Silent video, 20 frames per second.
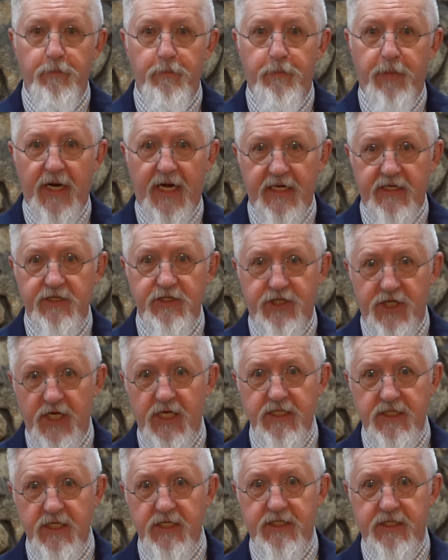But
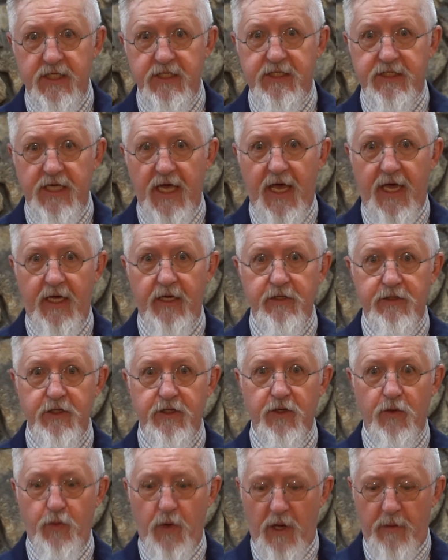Jesus is saying to
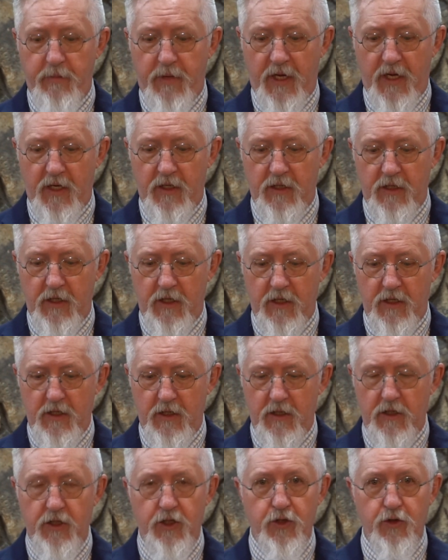the women,
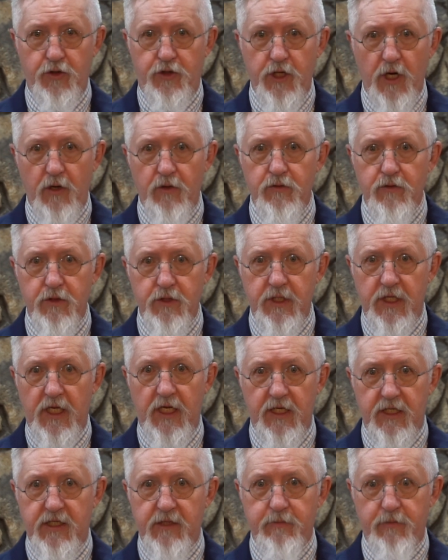you don't
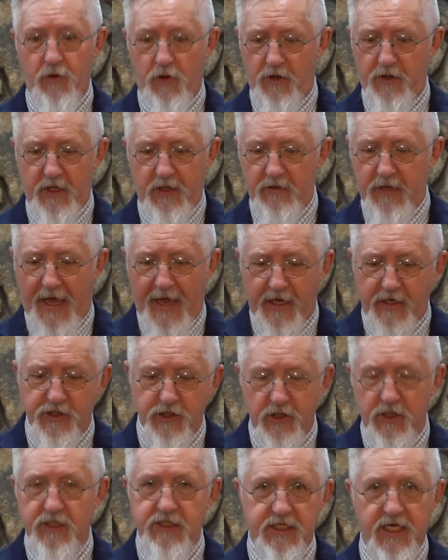need to, or the
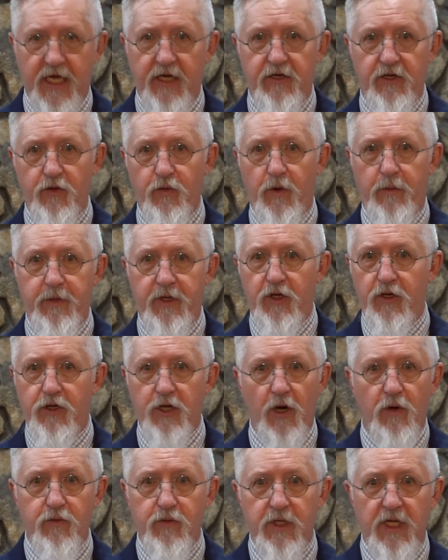angel is saying to the women, you
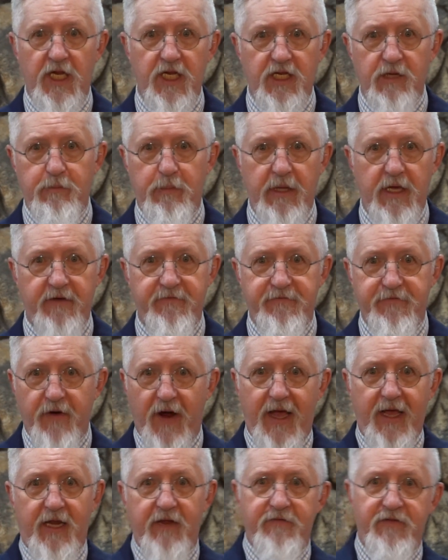don't need to be
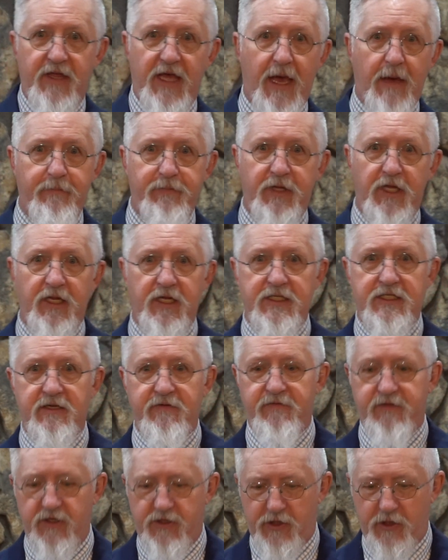afraid of the emptiness
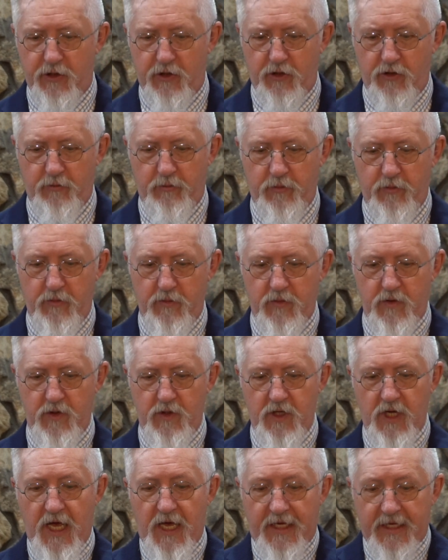of the tomb.
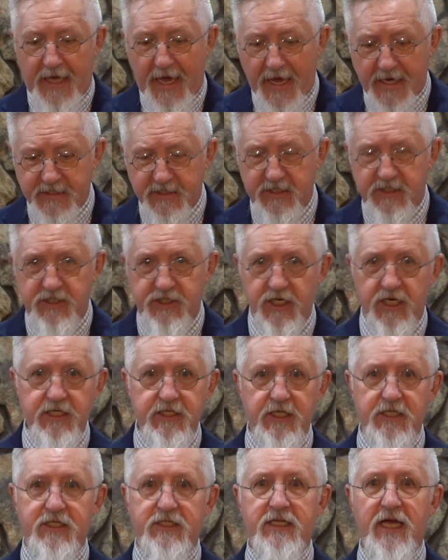Yes,
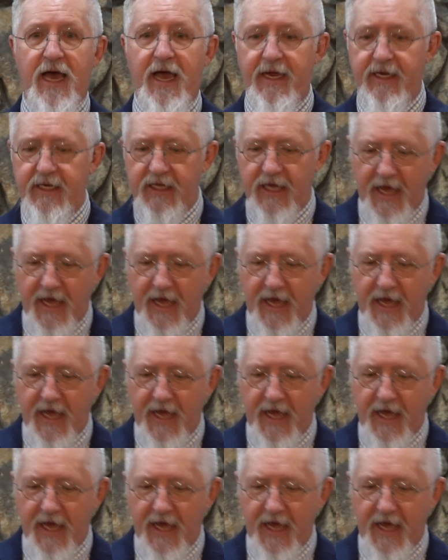Jesus died.